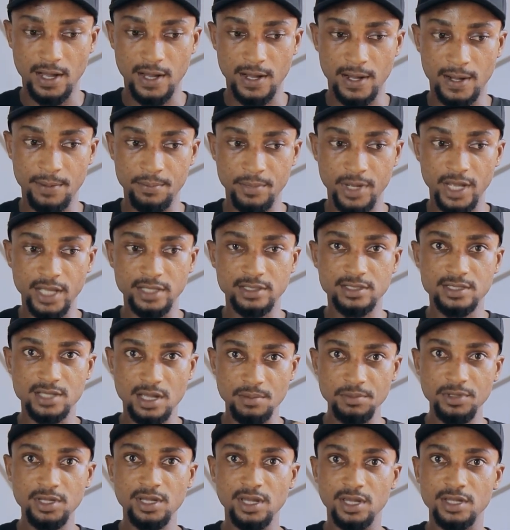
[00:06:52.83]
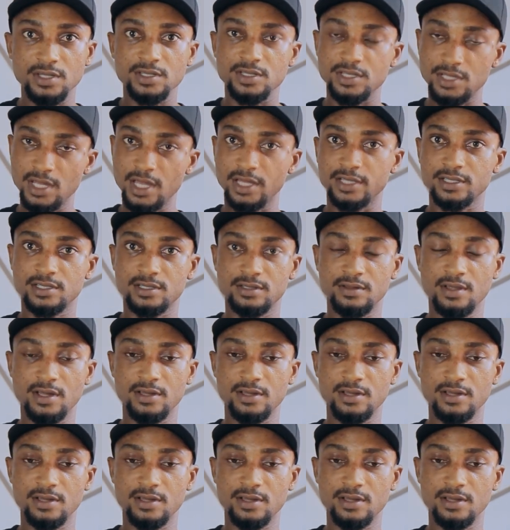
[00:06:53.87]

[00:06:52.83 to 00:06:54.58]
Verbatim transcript: Um, in some case, yes,